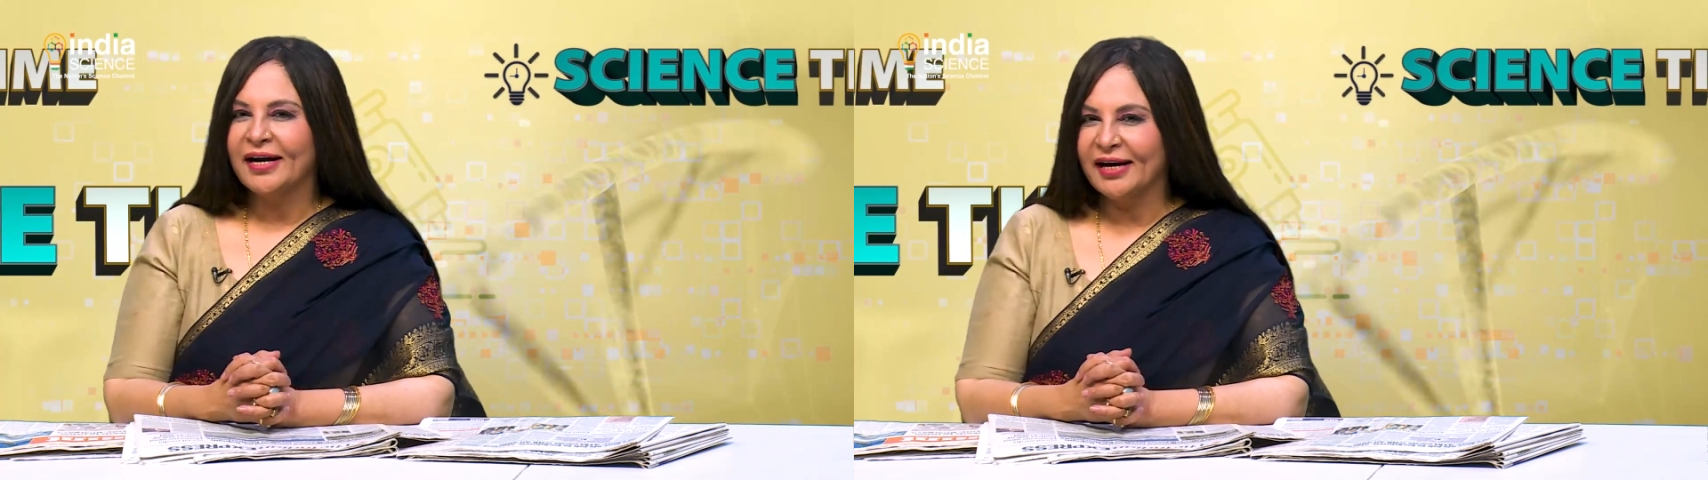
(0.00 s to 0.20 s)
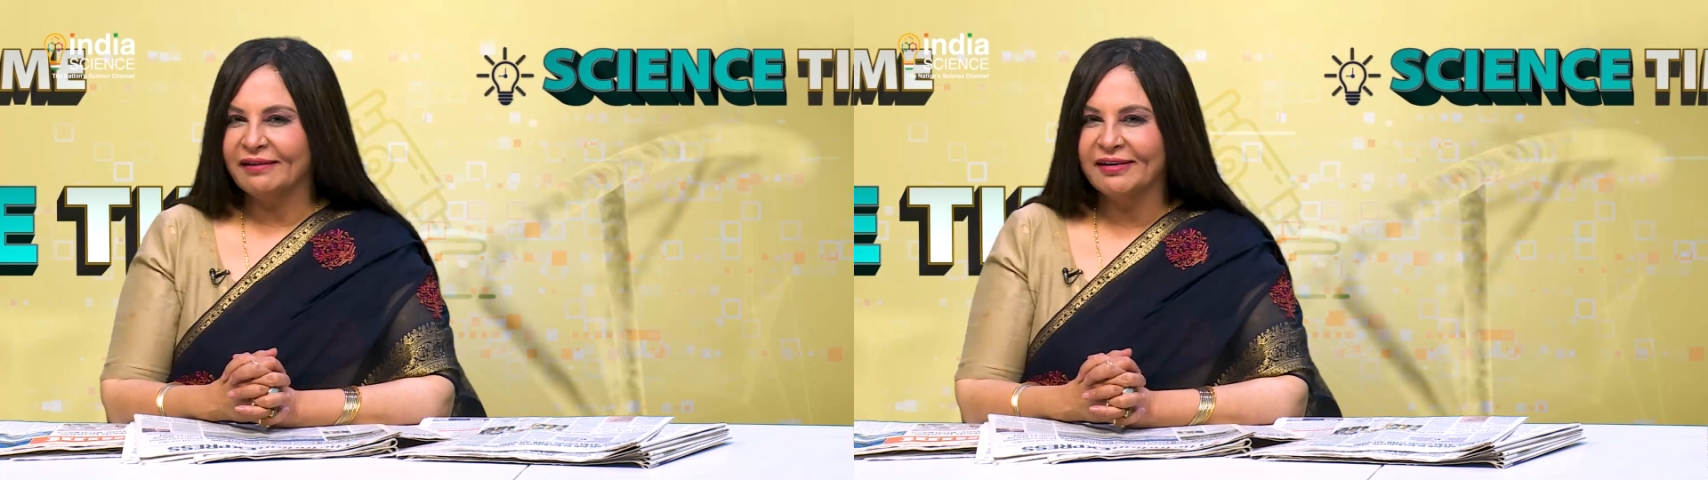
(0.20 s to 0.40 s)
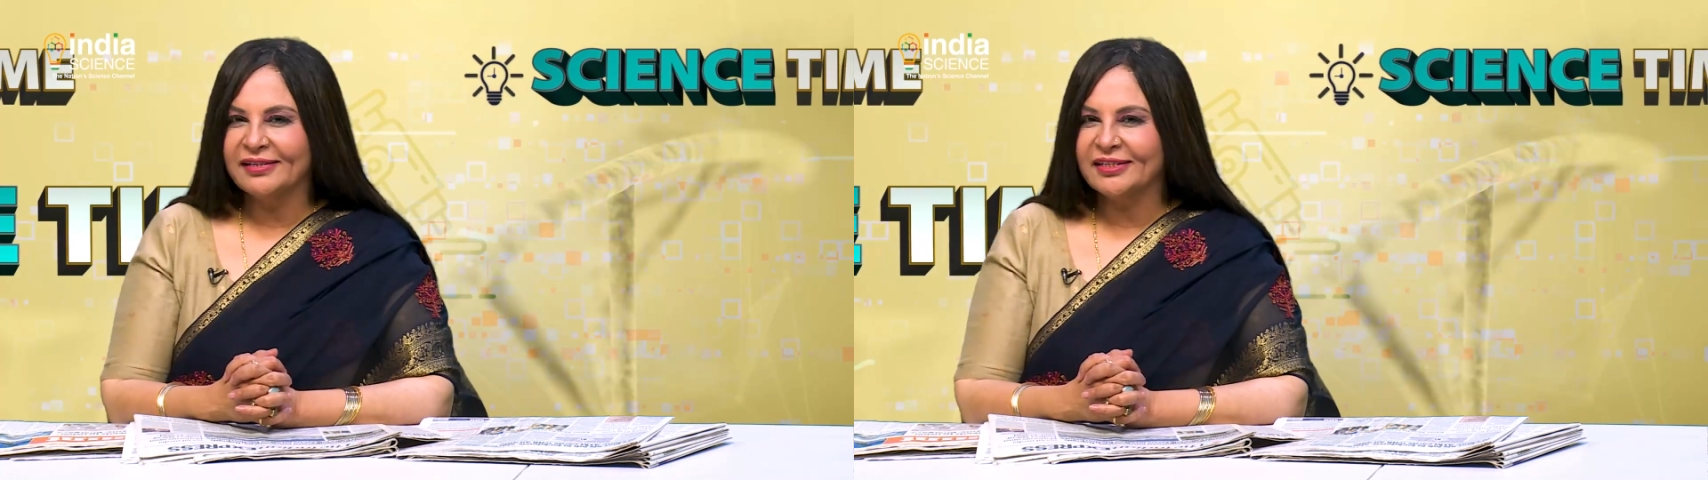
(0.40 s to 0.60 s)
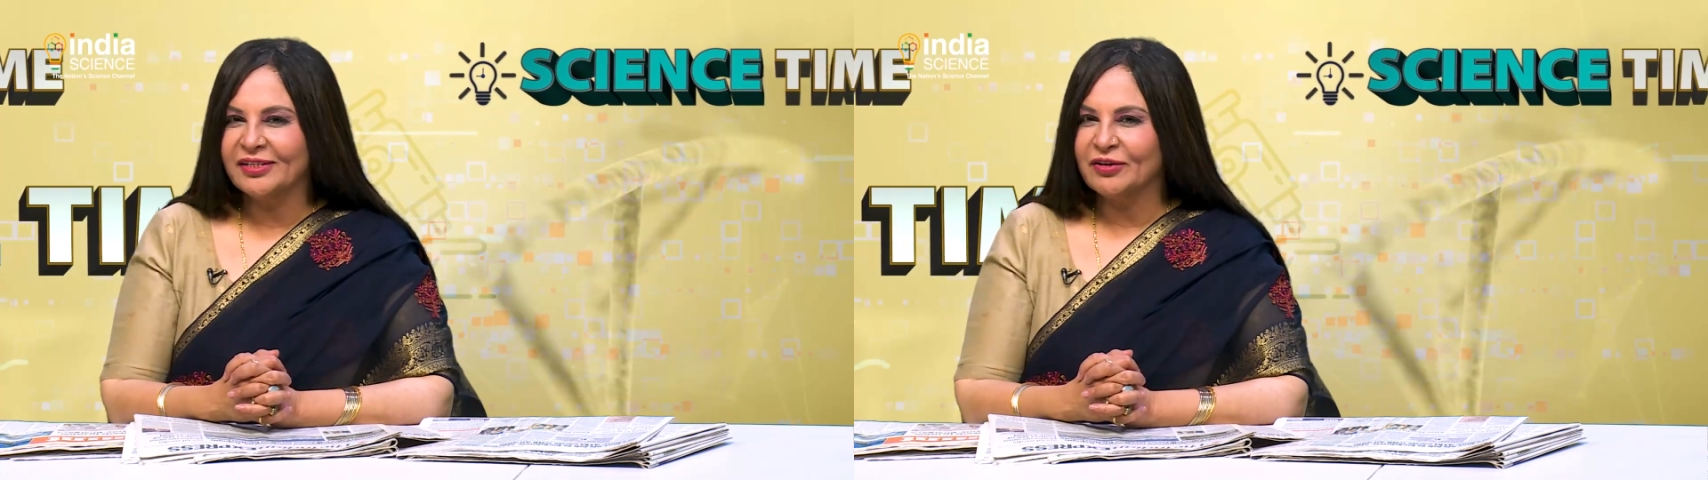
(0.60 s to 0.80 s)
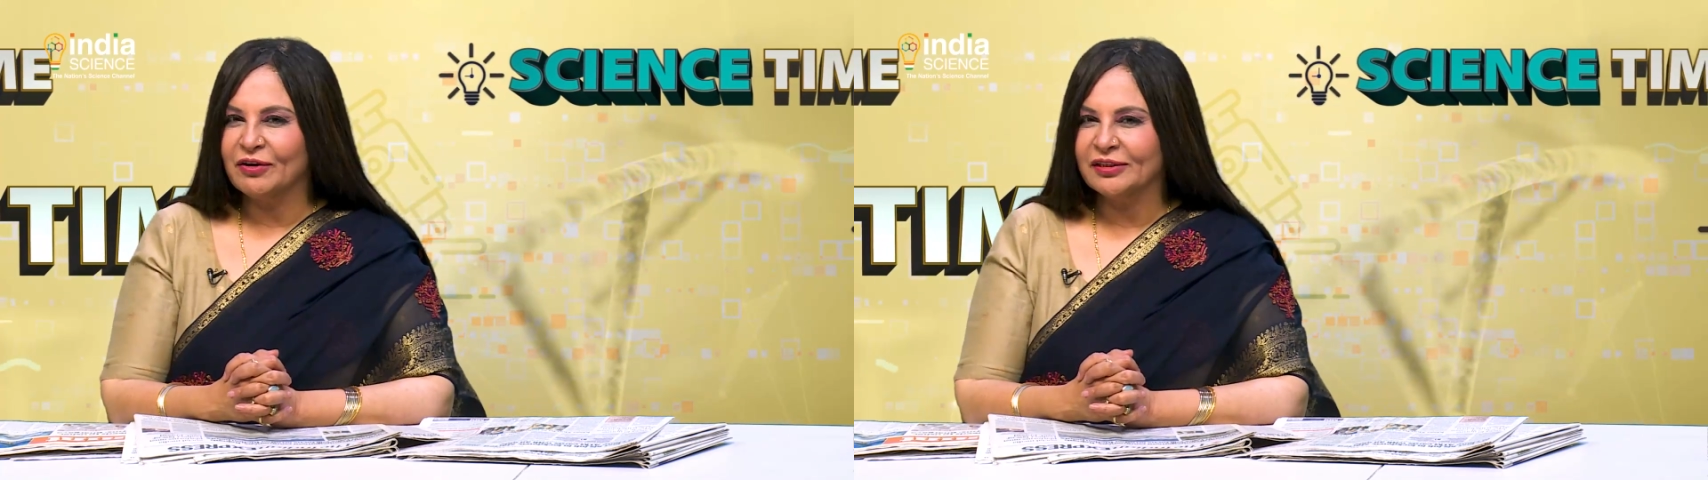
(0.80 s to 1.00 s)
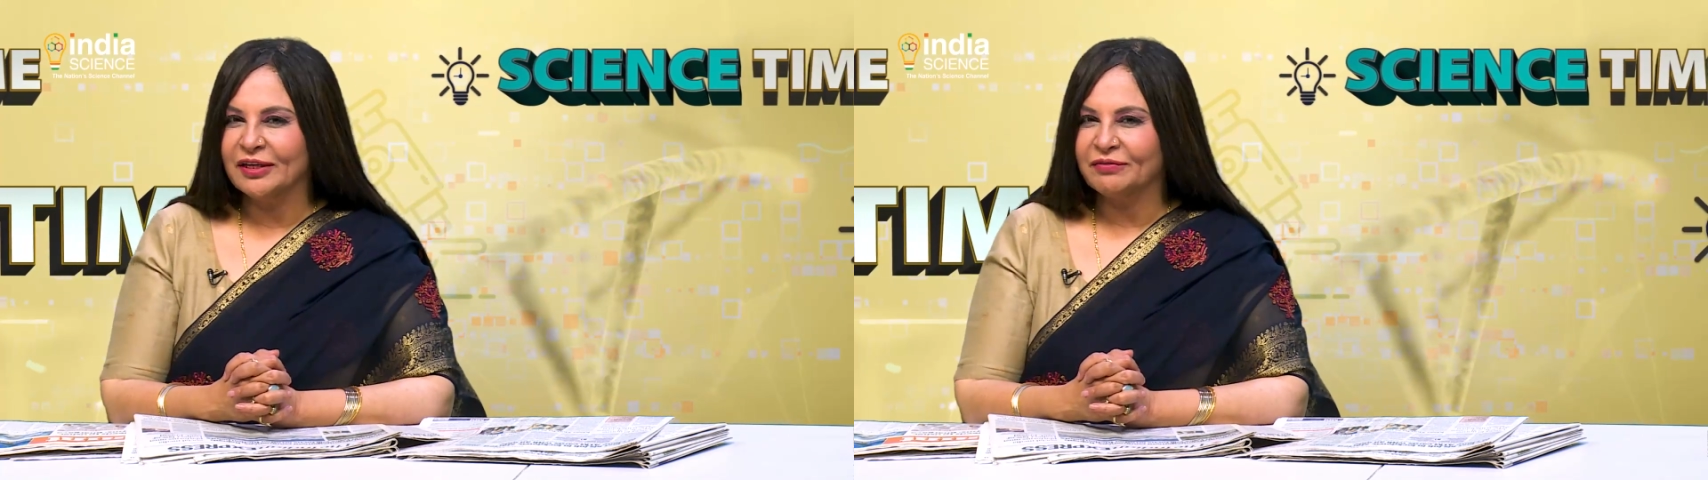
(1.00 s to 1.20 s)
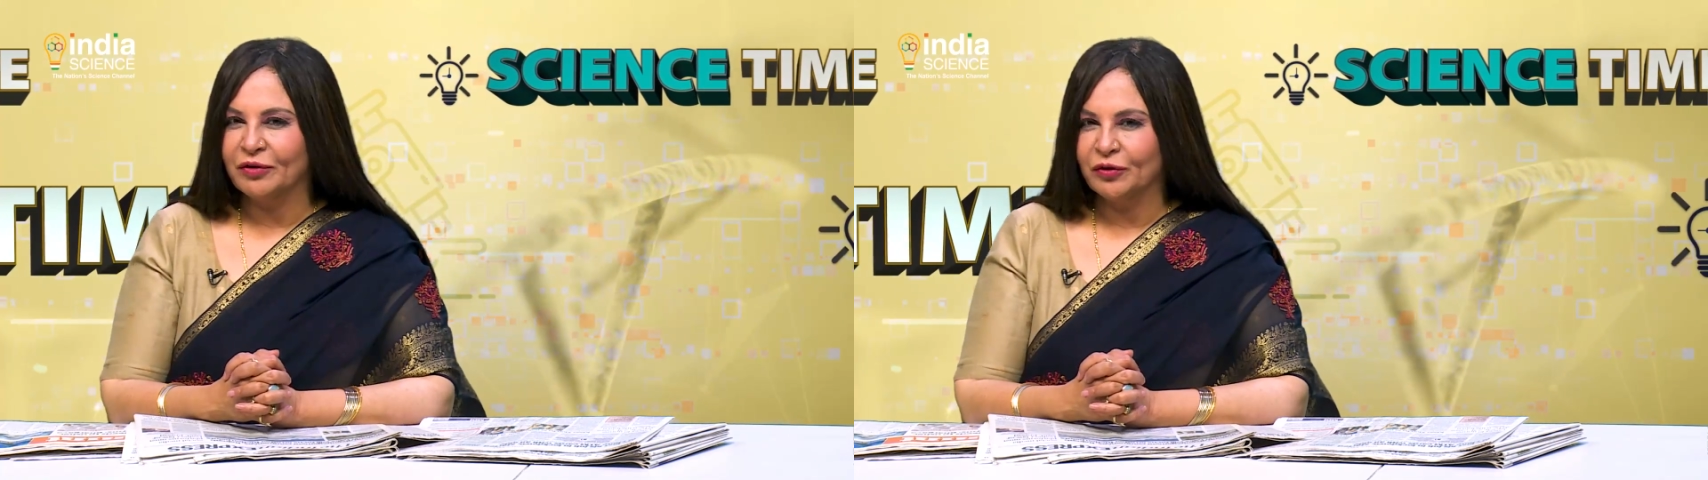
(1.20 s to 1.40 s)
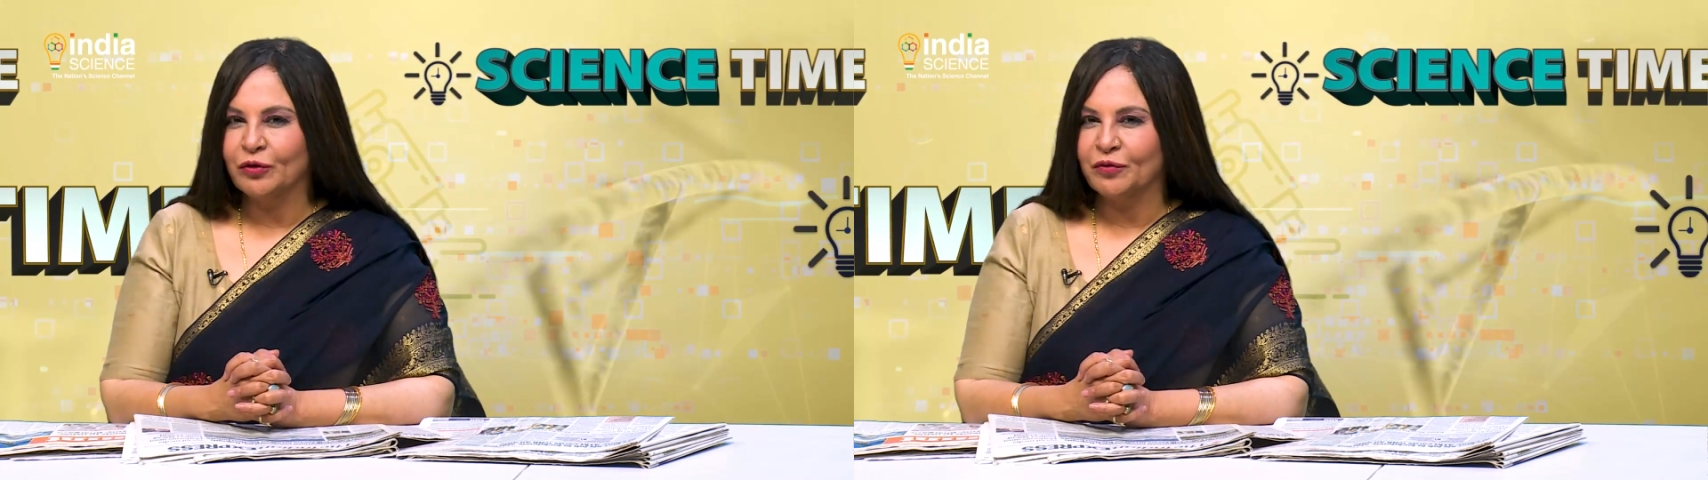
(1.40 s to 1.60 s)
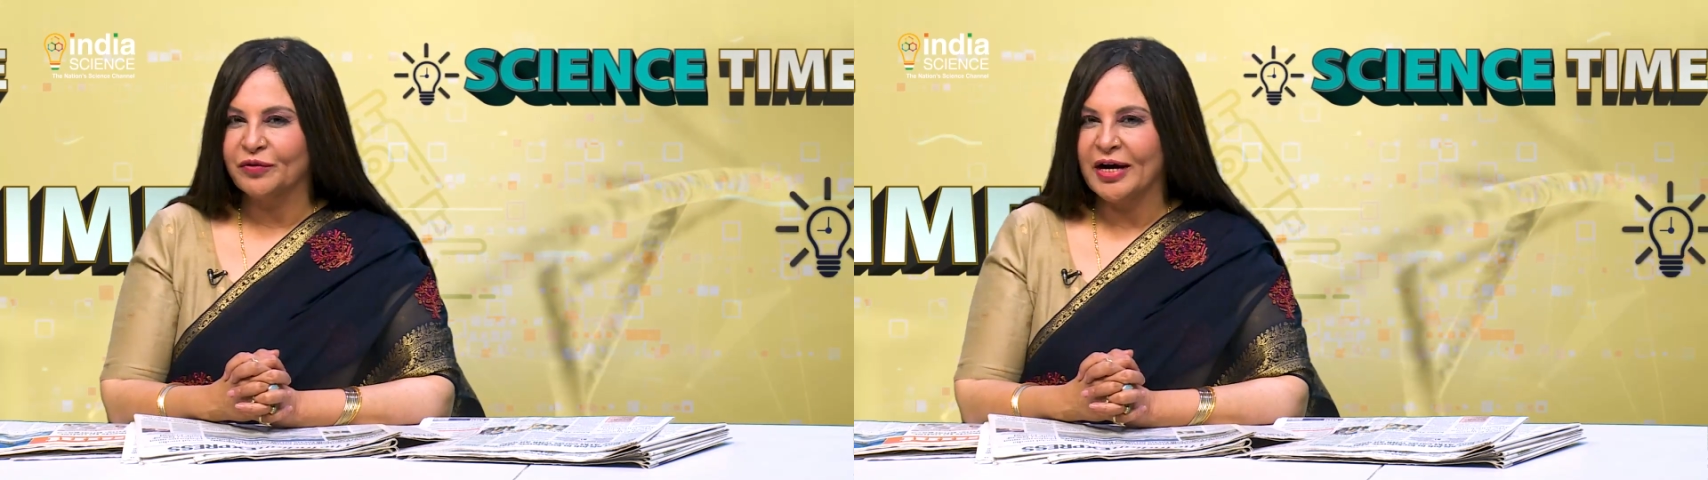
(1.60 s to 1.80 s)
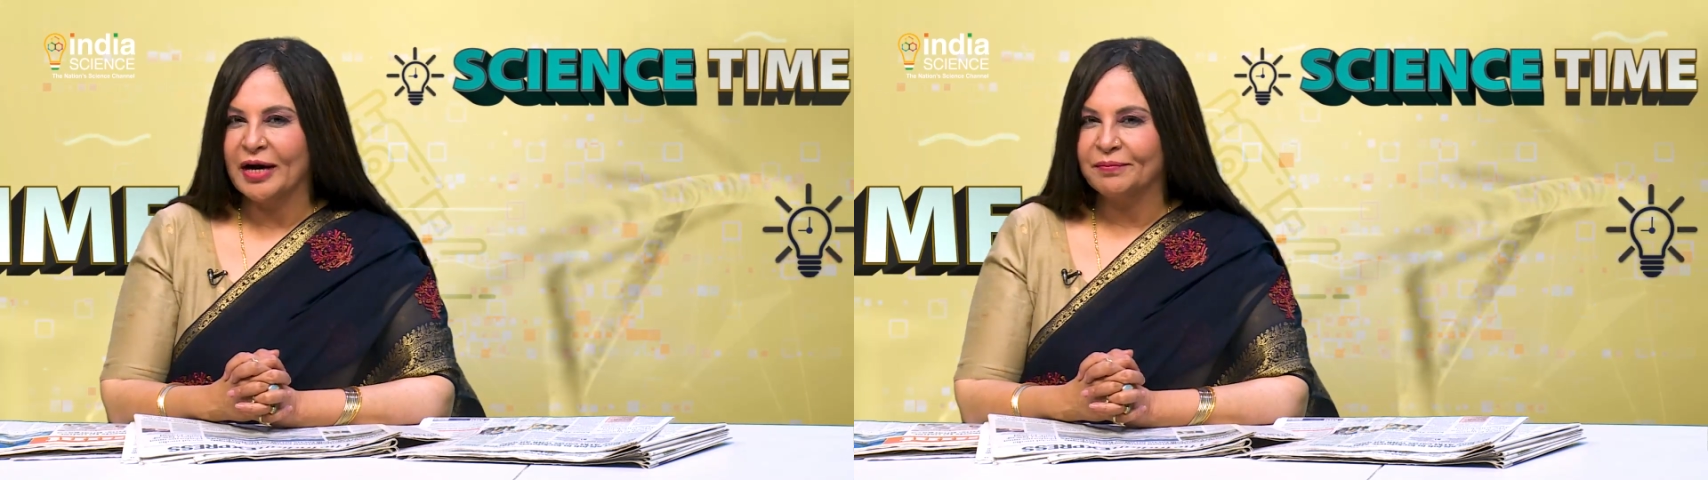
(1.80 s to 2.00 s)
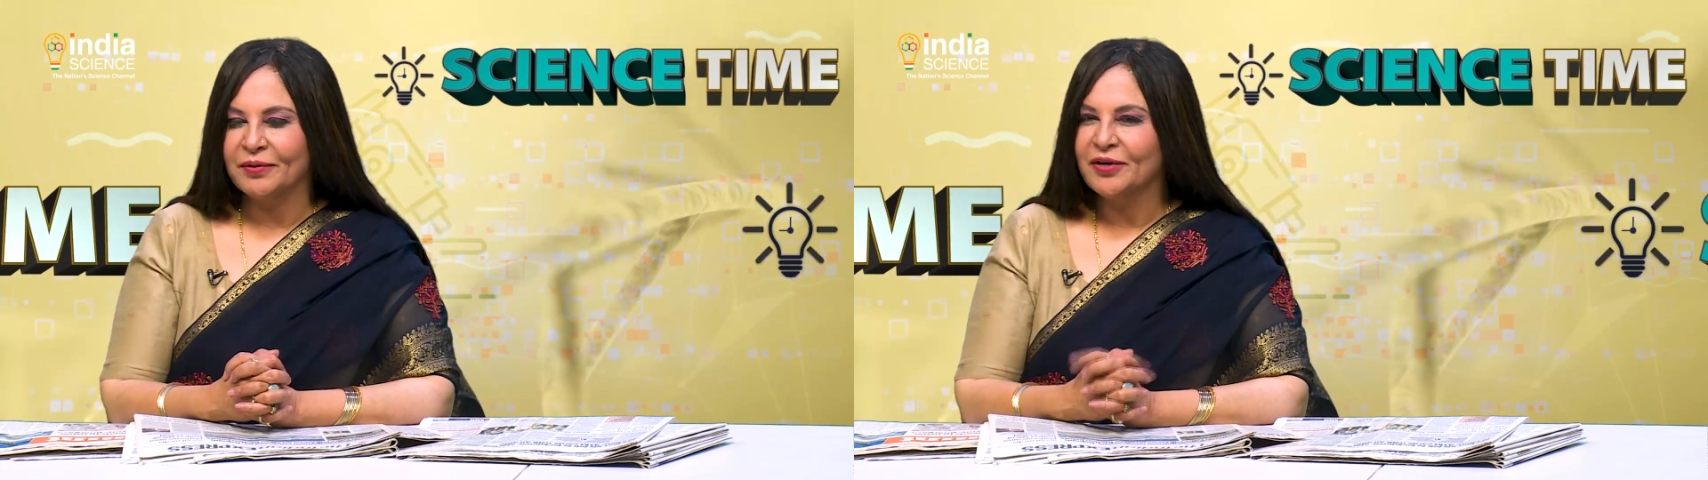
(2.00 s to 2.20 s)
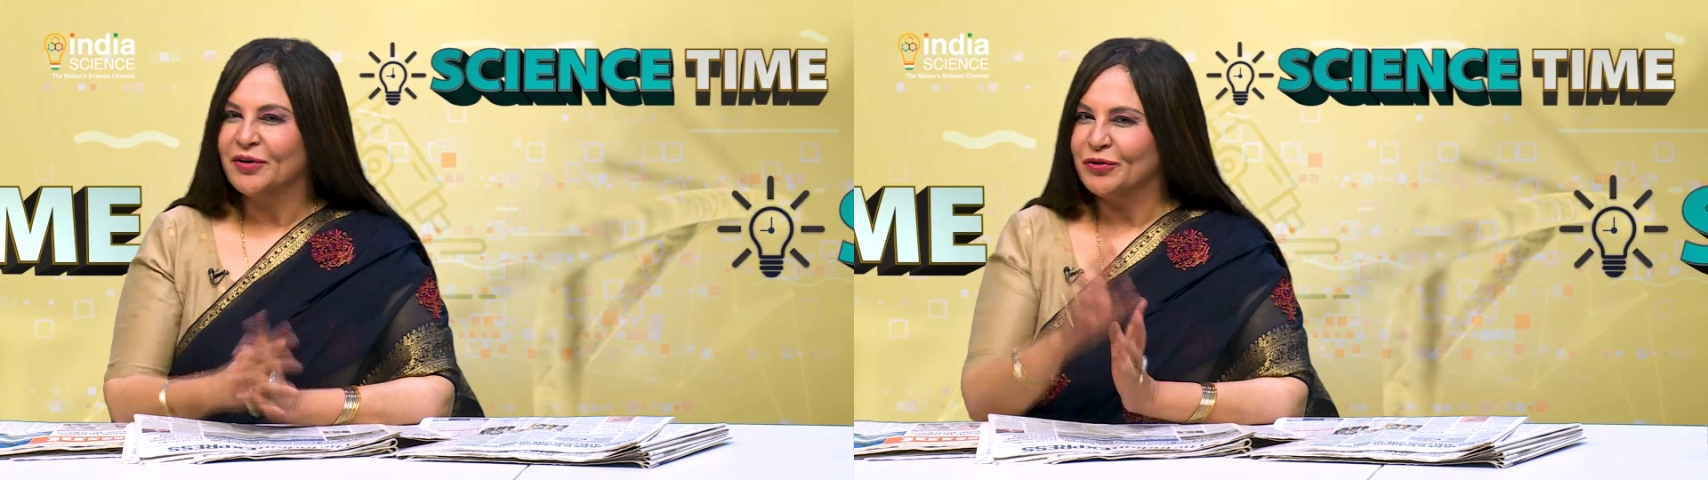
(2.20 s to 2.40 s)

and register yourself on the COVID app.